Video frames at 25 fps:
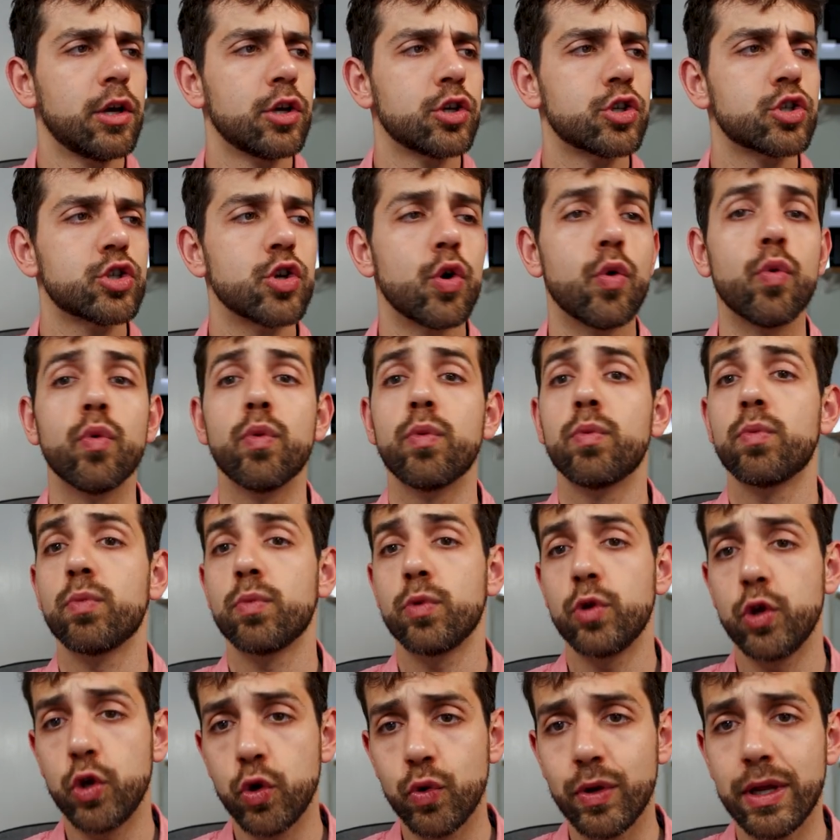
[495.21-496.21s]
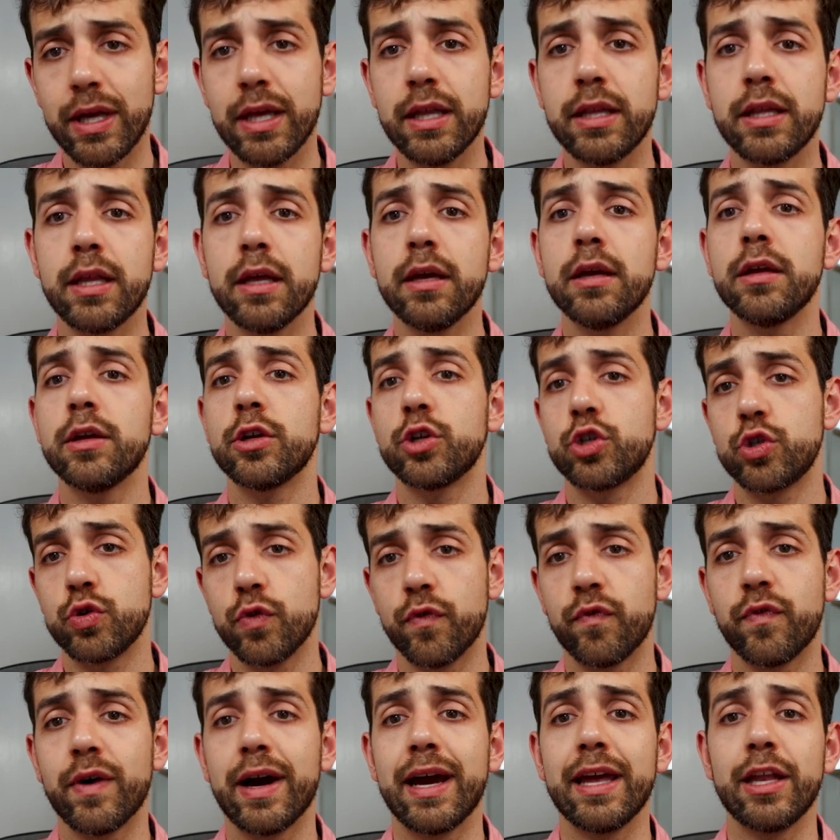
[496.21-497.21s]
So you need to
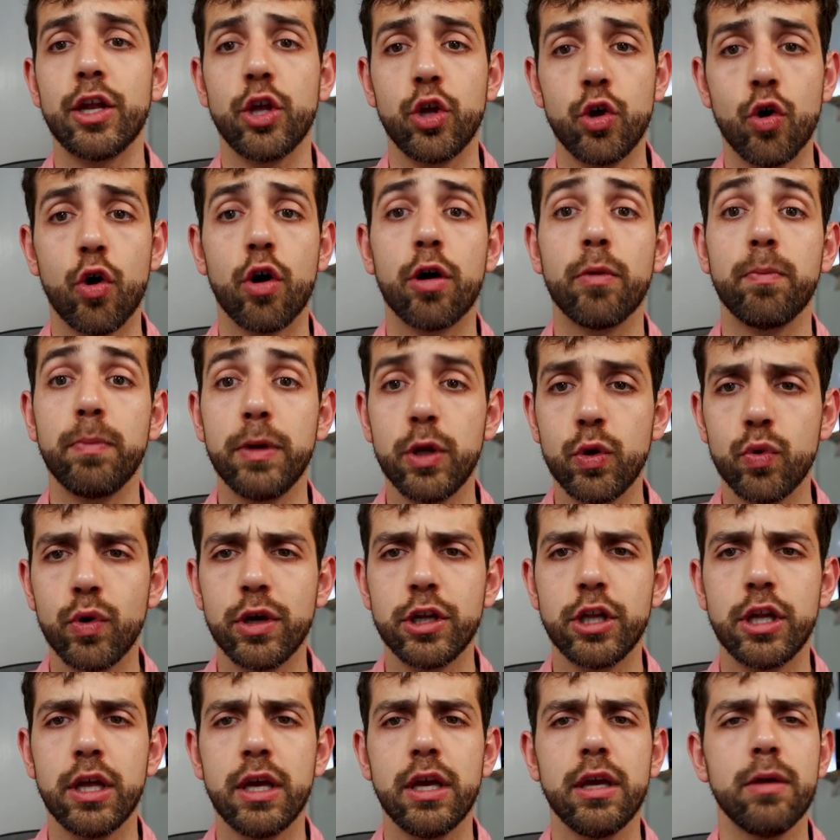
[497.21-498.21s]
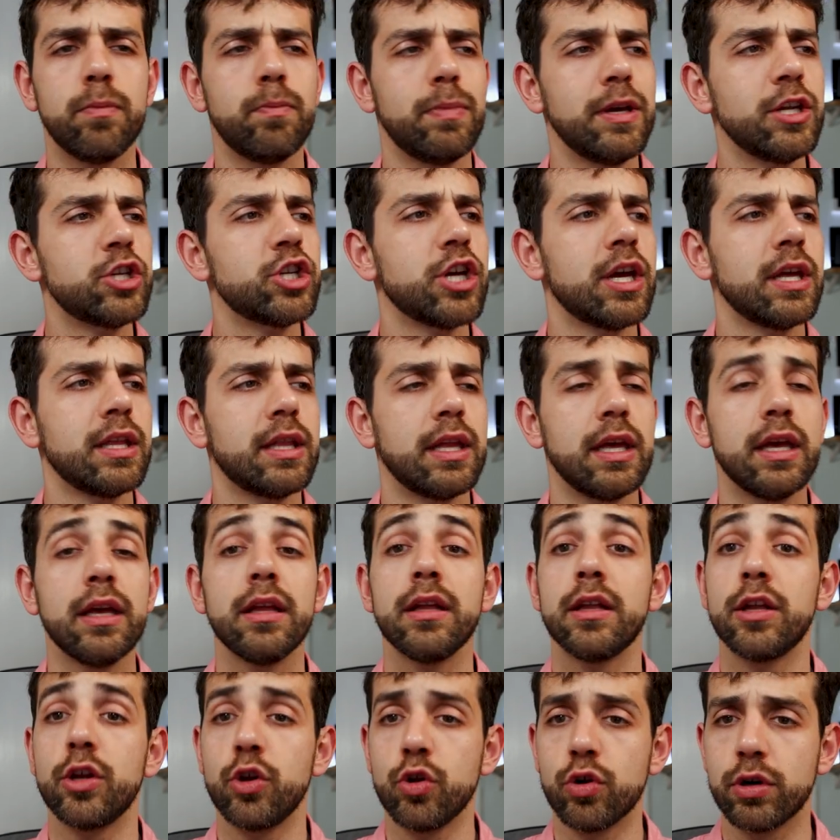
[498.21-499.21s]
find your PUID, PJID
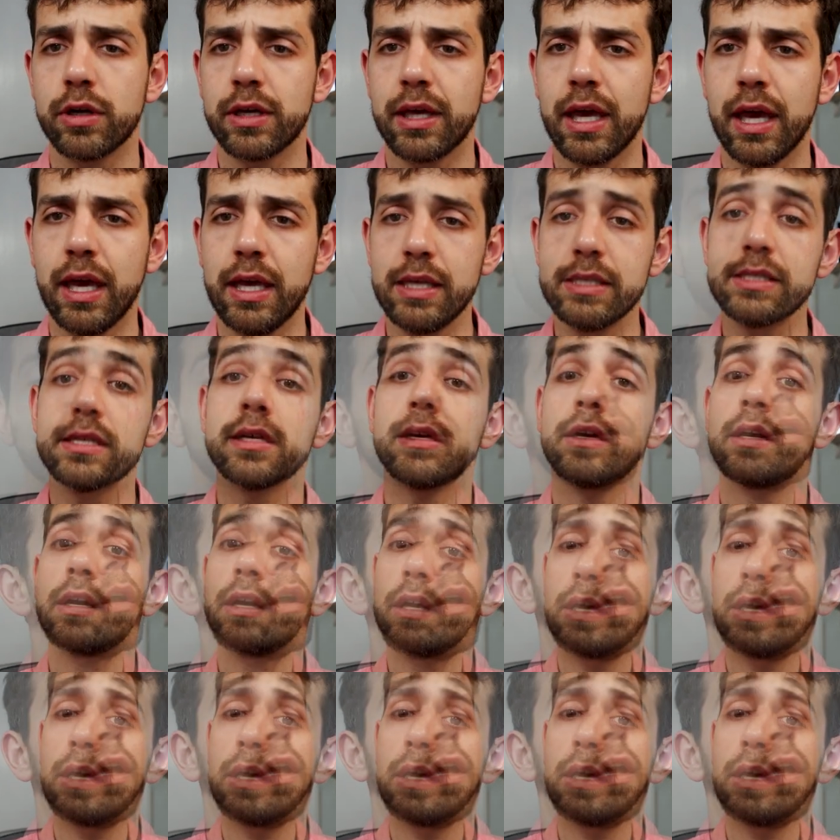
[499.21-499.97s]
in your case.